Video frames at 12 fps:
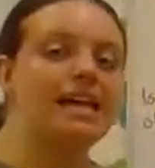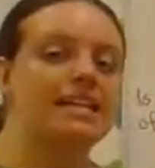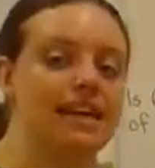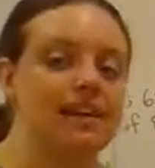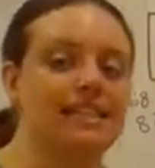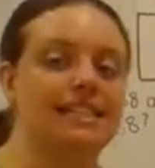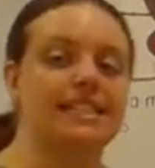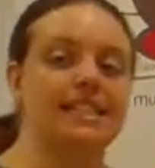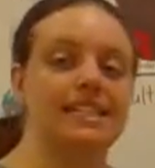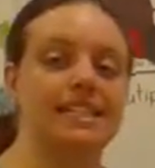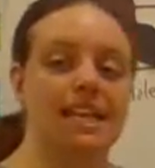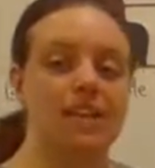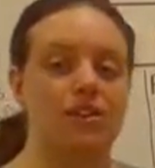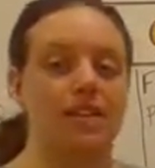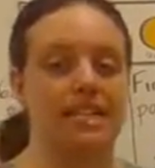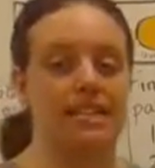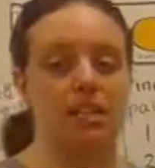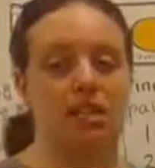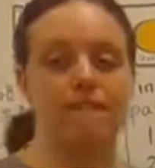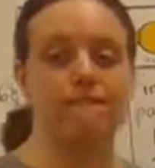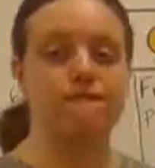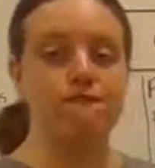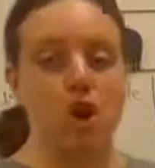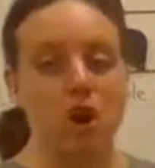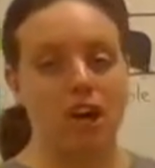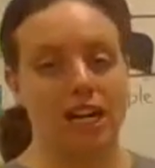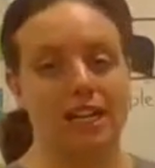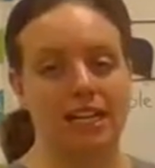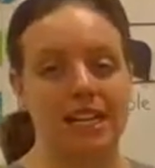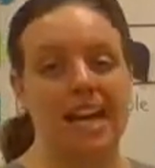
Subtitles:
Now, let's continue. Let's look at 4.